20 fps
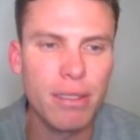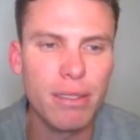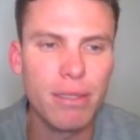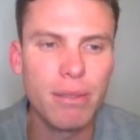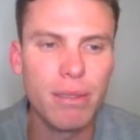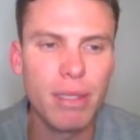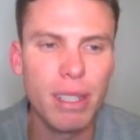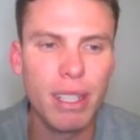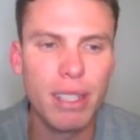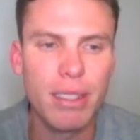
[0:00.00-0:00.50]

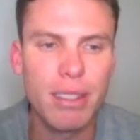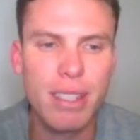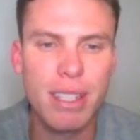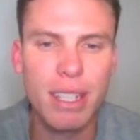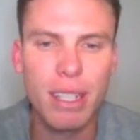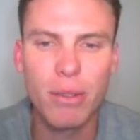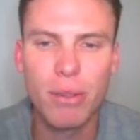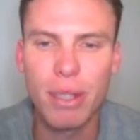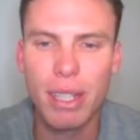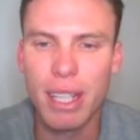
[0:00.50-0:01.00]
you can
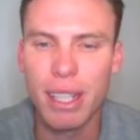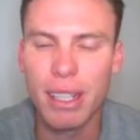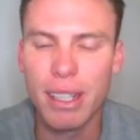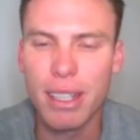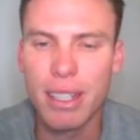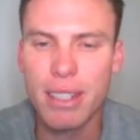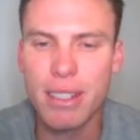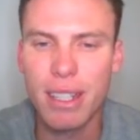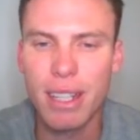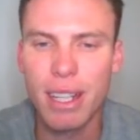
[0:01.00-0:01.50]
stick with the
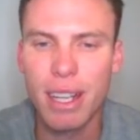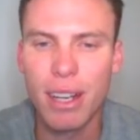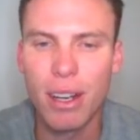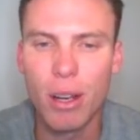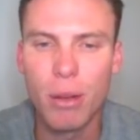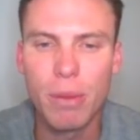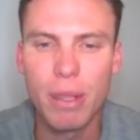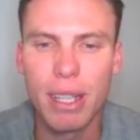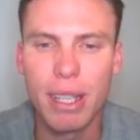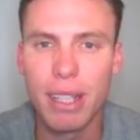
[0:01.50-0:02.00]
Ilias and, and
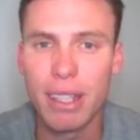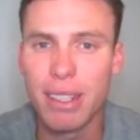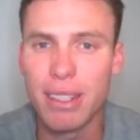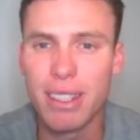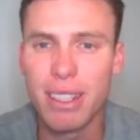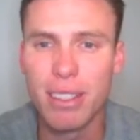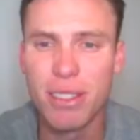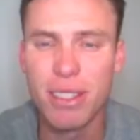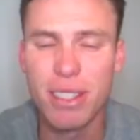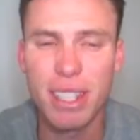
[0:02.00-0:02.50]
hope that he
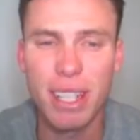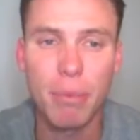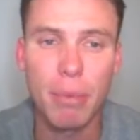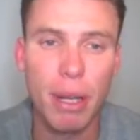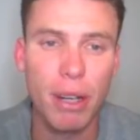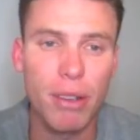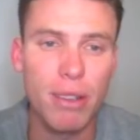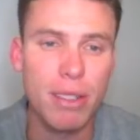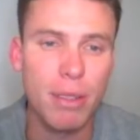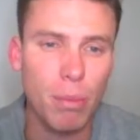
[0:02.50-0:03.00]
continues to get
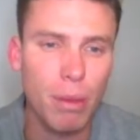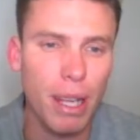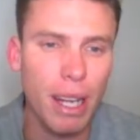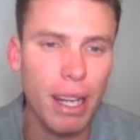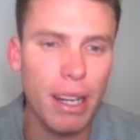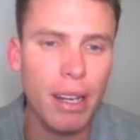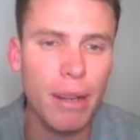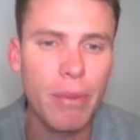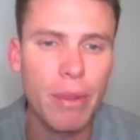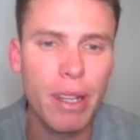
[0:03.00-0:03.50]
better as a
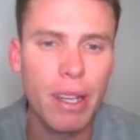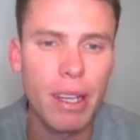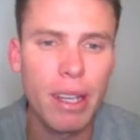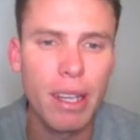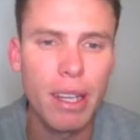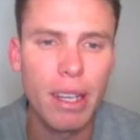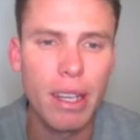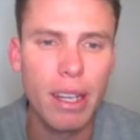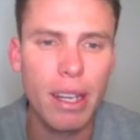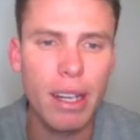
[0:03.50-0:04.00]
player.
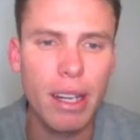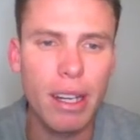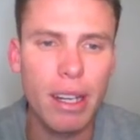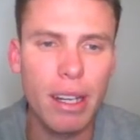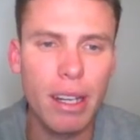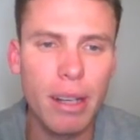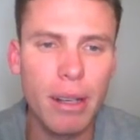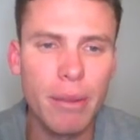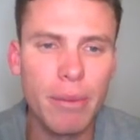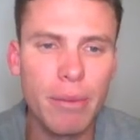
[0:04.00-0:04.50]

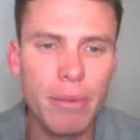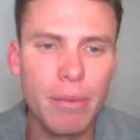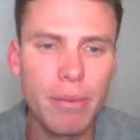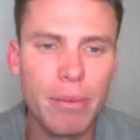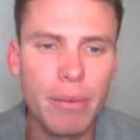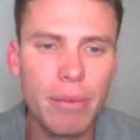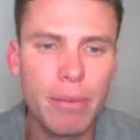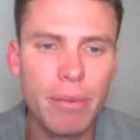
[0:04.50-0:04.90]
Um,